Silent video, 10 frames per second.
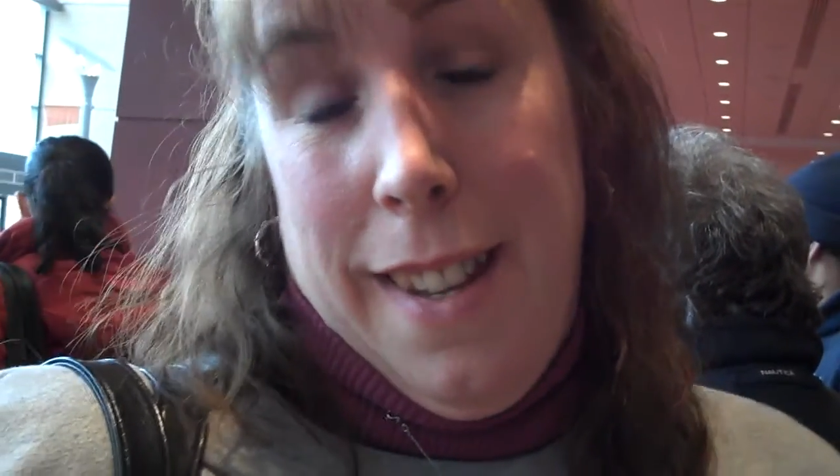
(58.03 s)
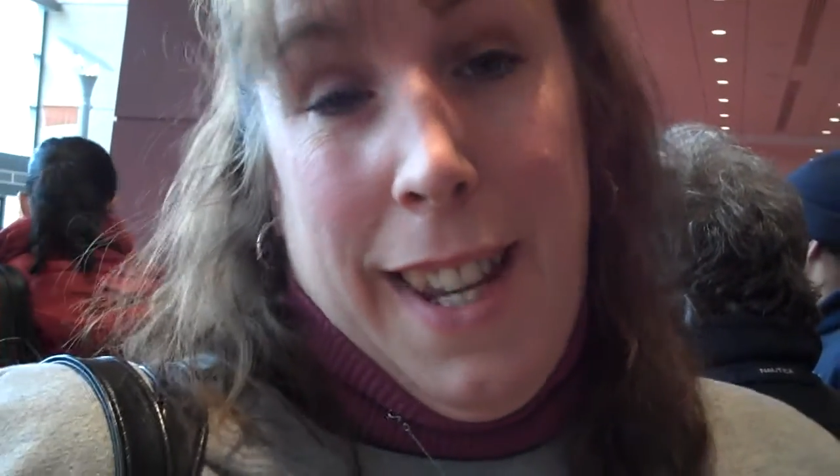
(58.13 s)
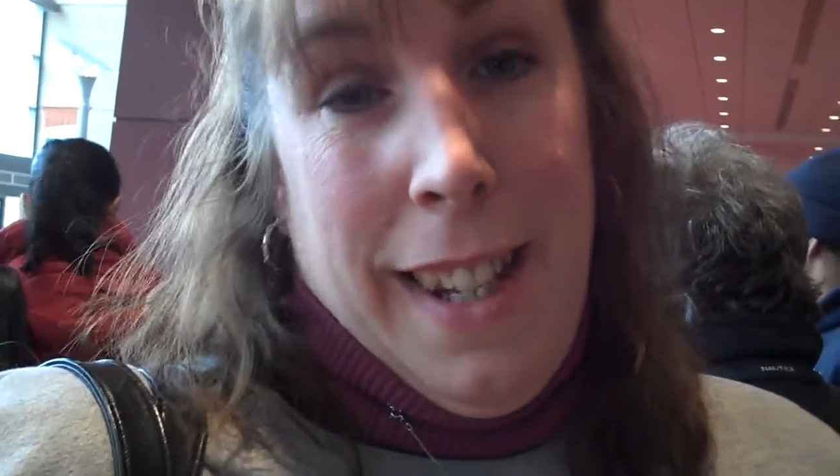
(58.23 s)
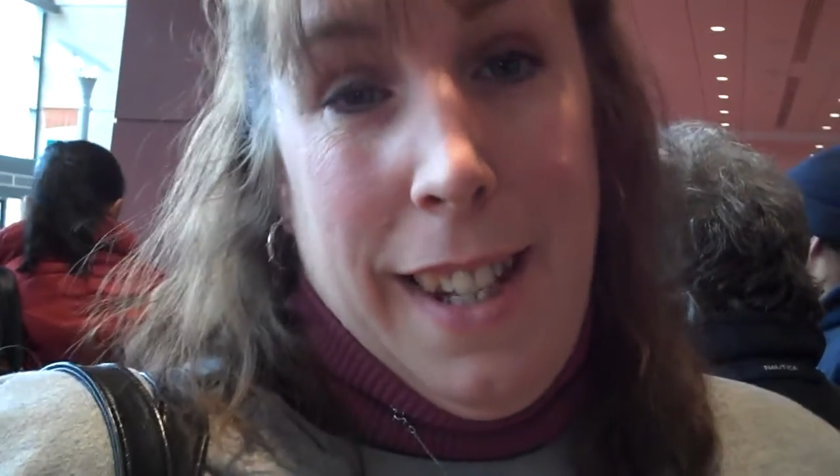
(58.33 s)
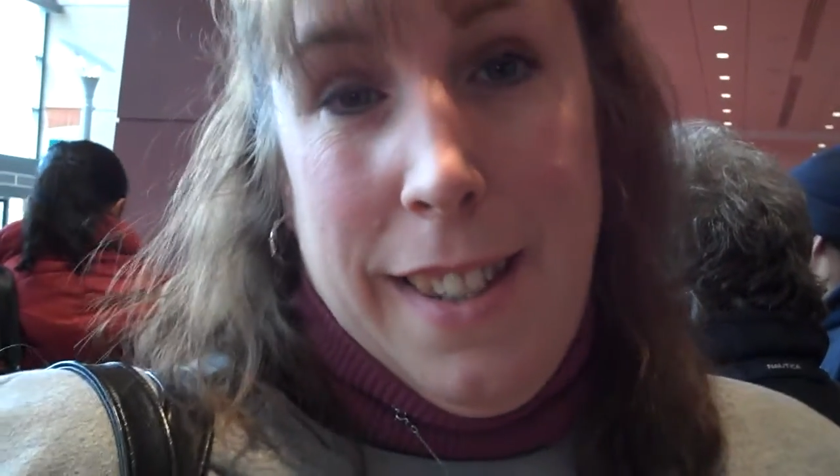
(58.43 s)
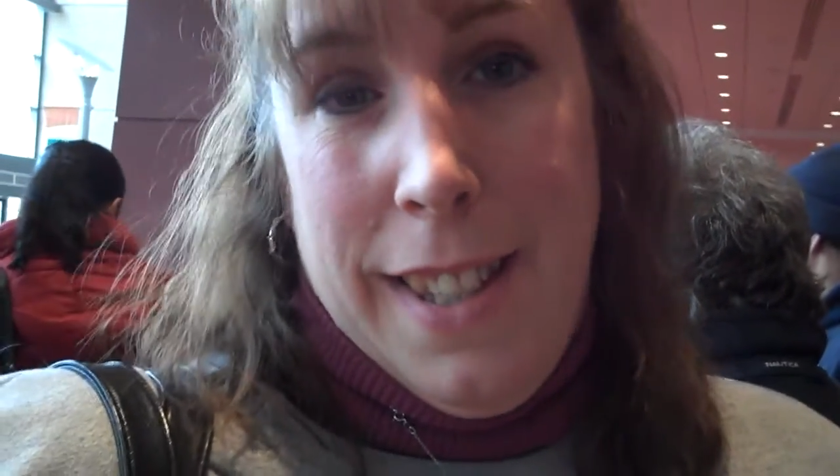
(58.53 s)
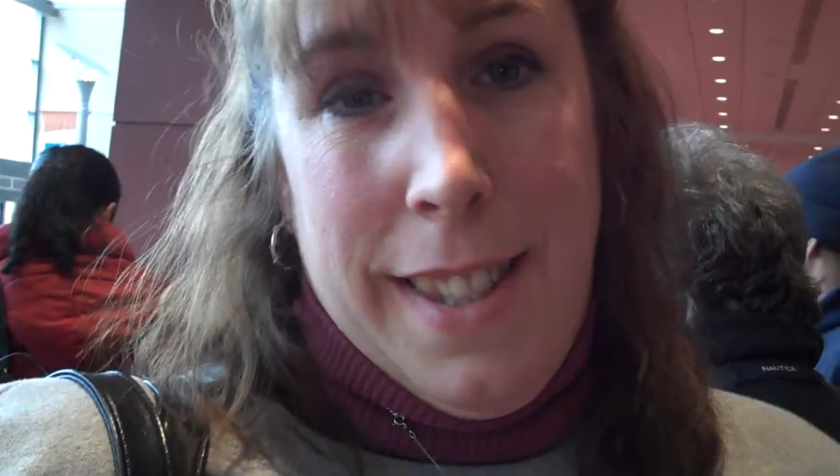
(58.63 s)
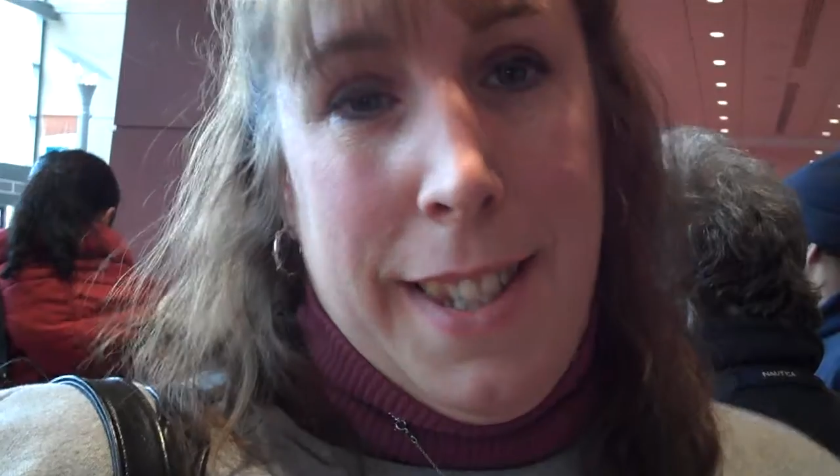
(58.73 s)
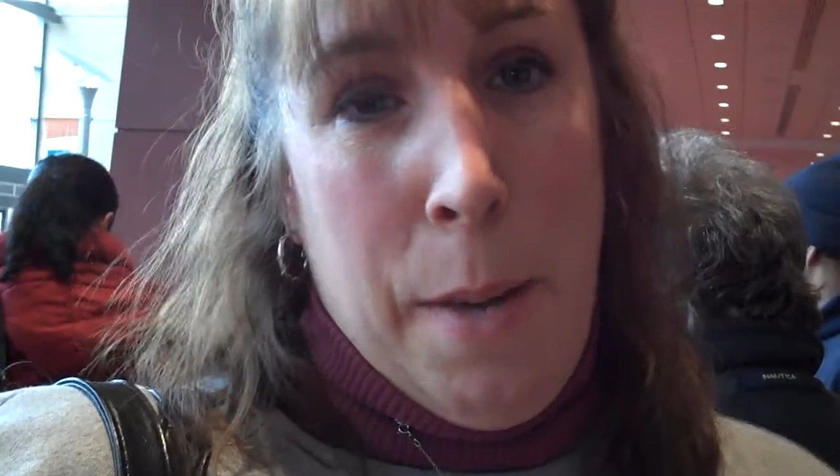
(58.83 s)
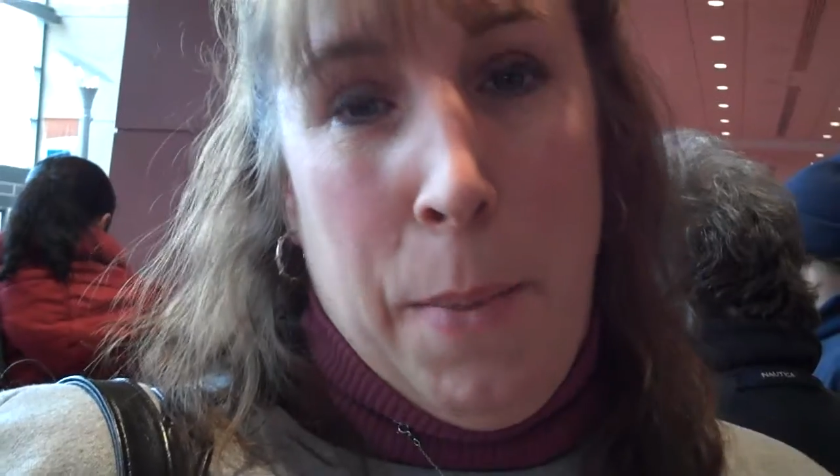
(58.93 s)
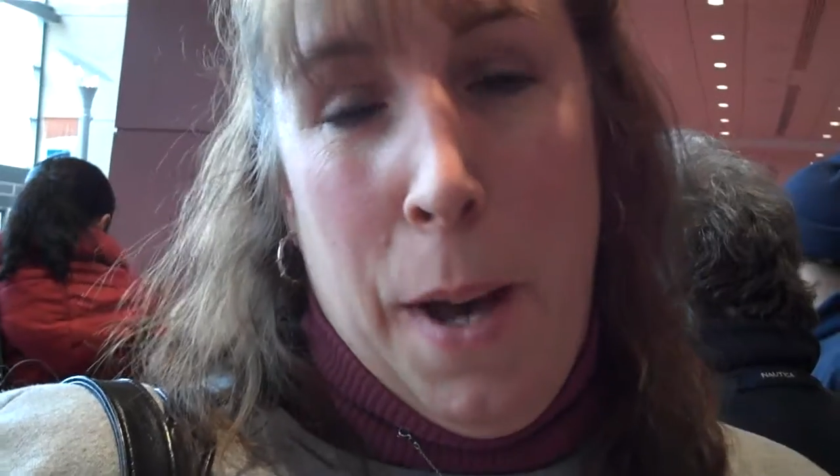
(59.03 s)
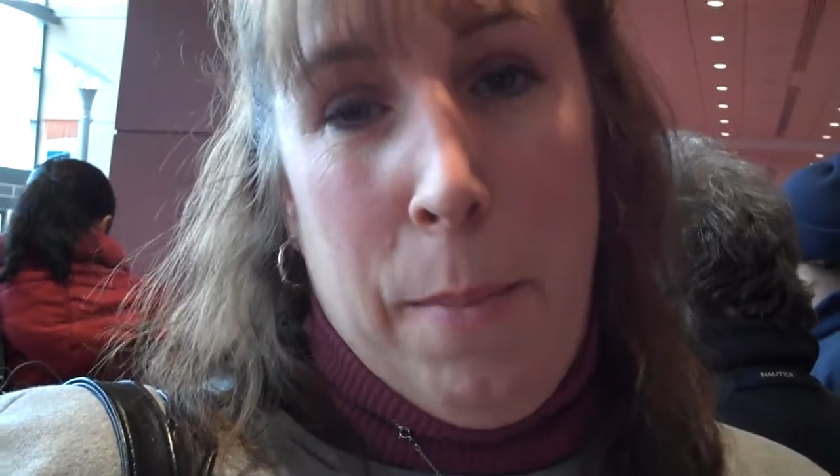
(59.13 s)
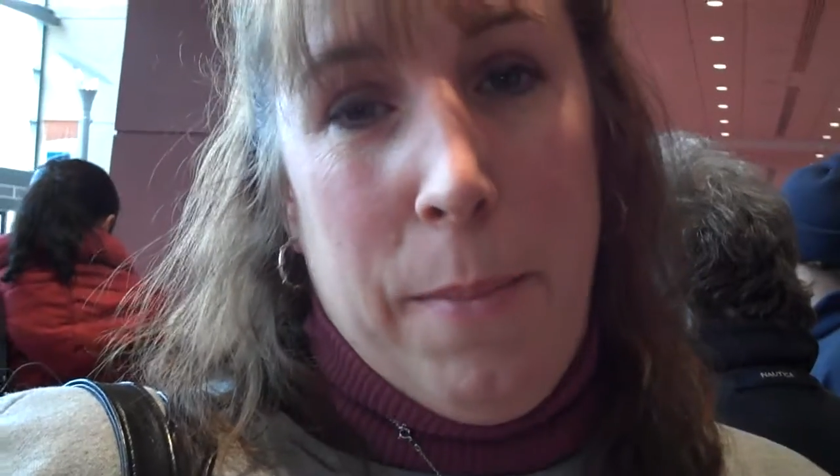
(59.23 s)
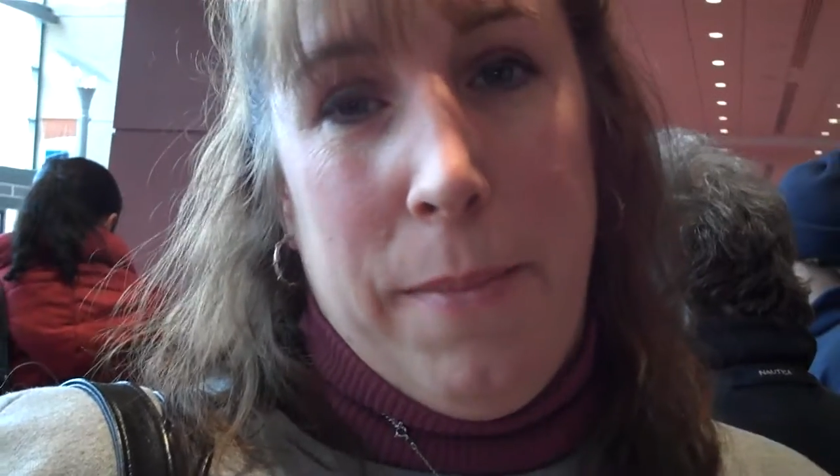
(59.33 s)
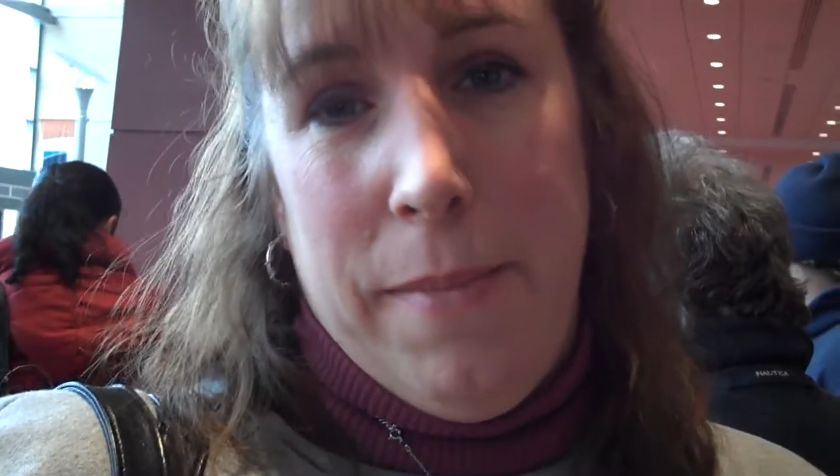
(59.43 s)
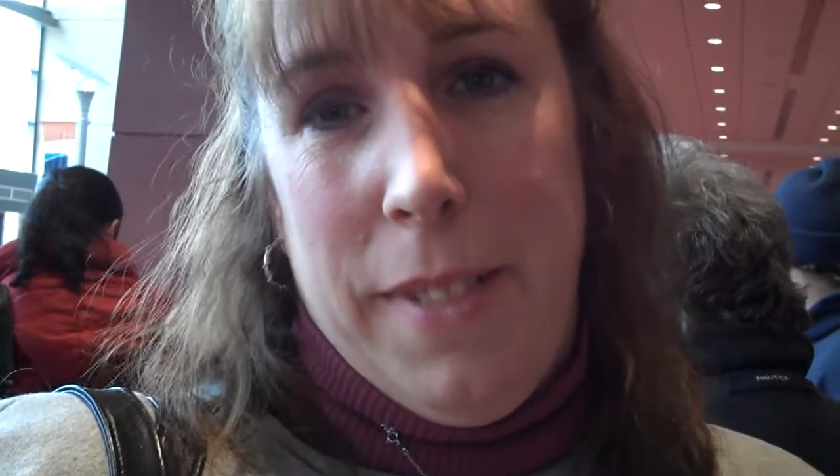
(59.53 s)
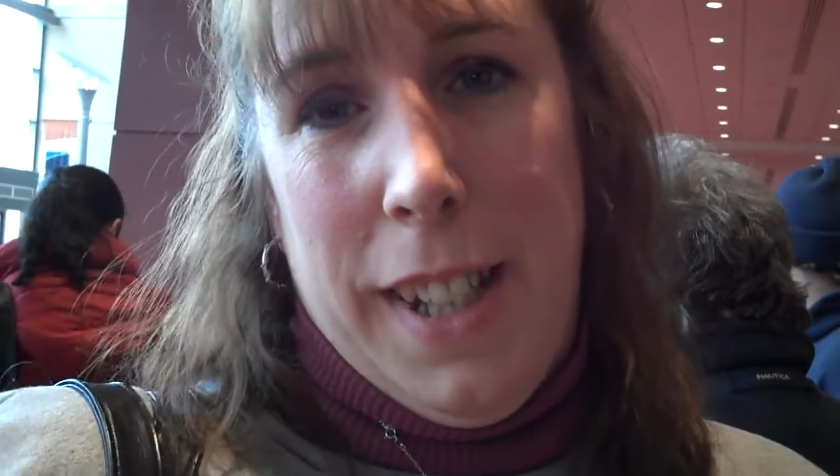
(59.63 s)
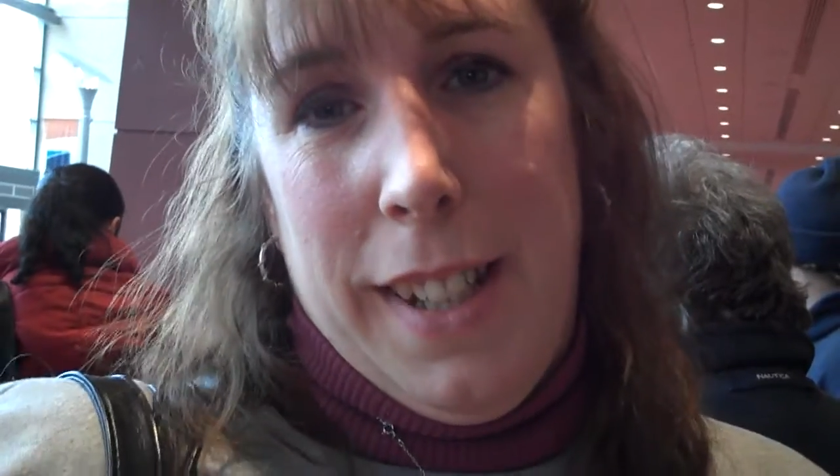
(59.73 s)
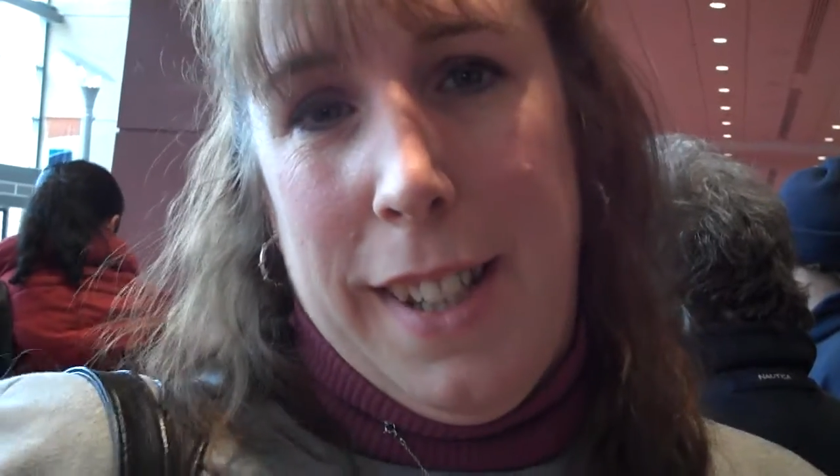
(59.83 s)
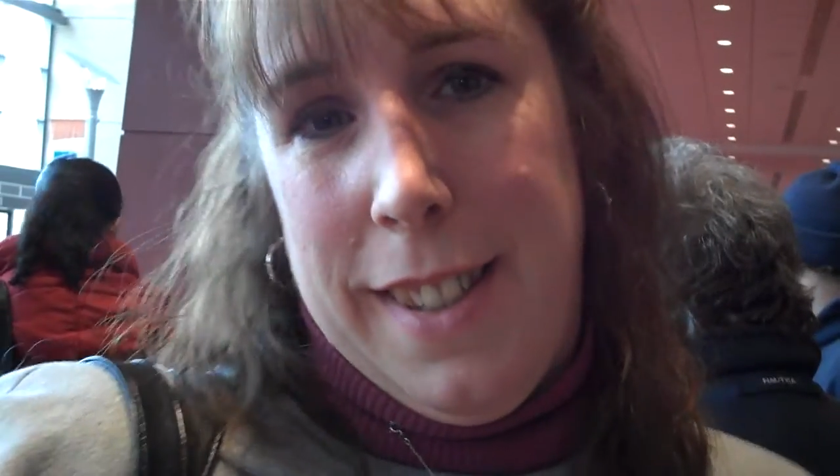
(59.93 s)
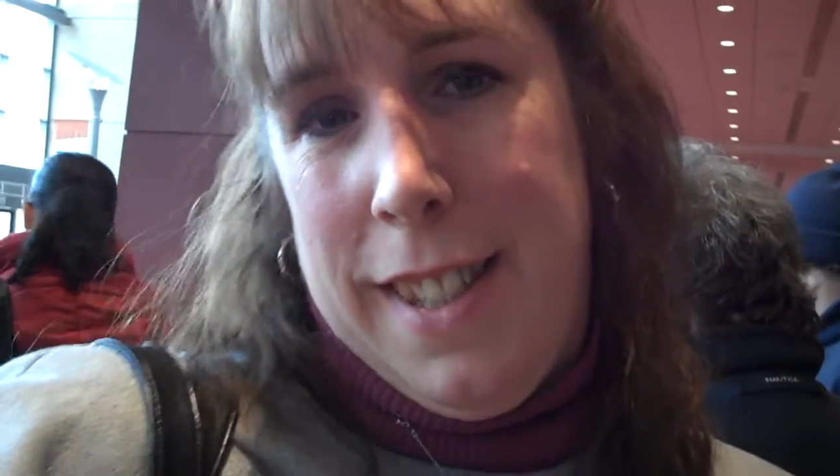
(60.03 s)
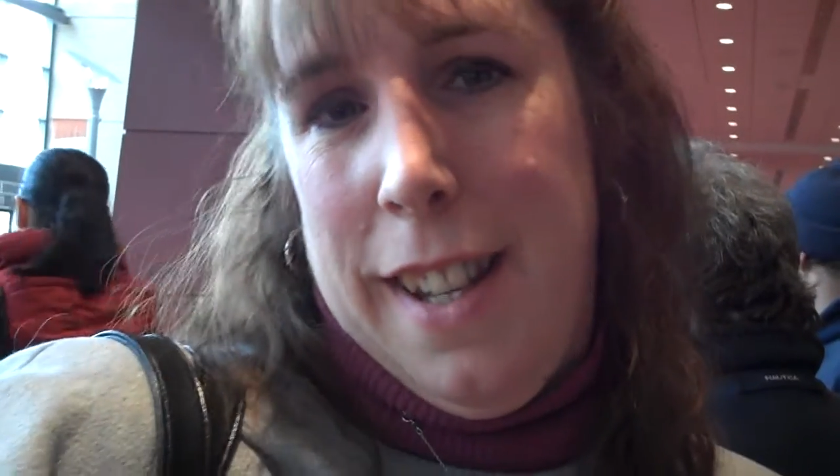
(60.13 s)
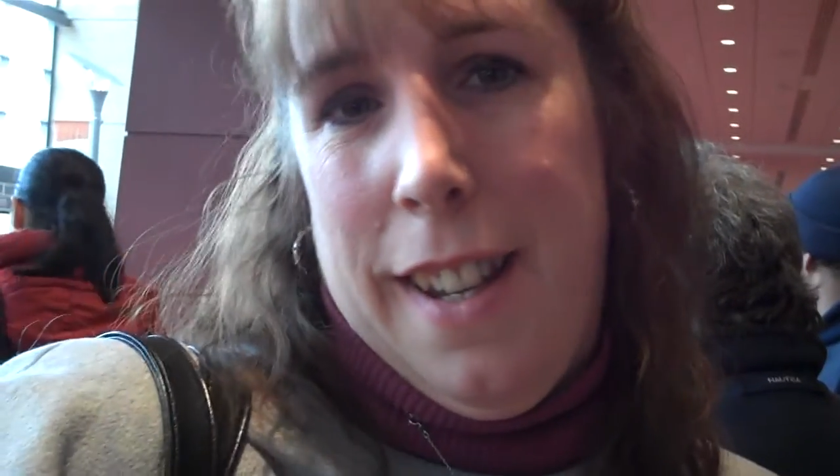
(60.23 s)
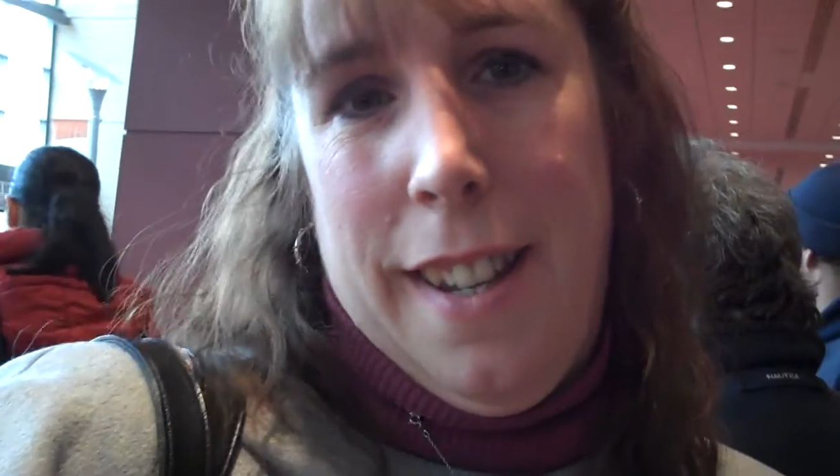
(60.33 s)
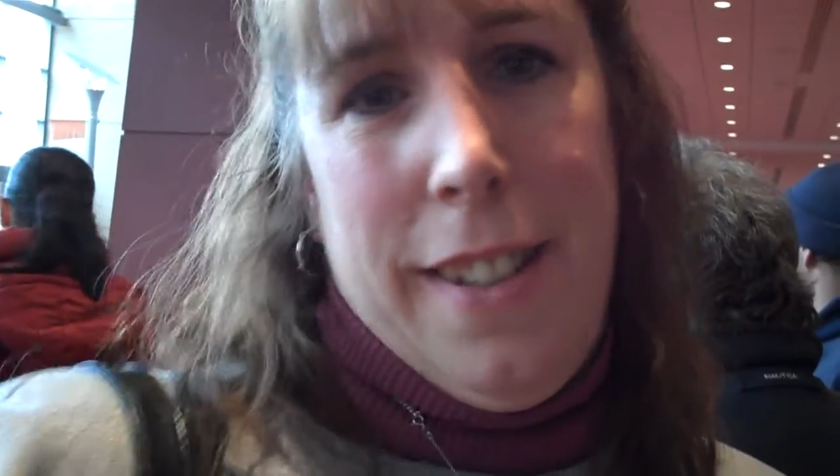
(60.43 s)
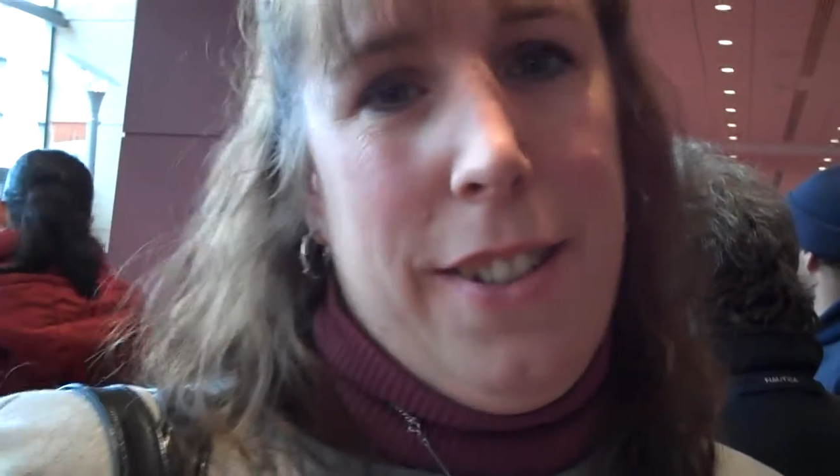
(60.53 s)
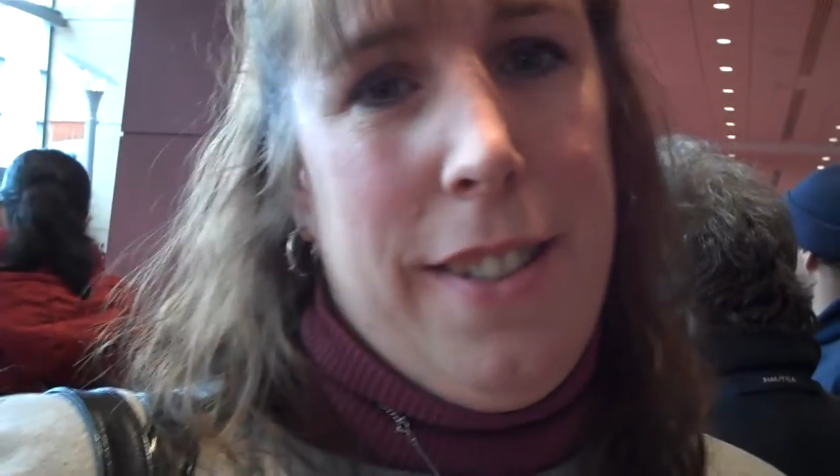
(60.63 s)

He needs to step up. He needs to,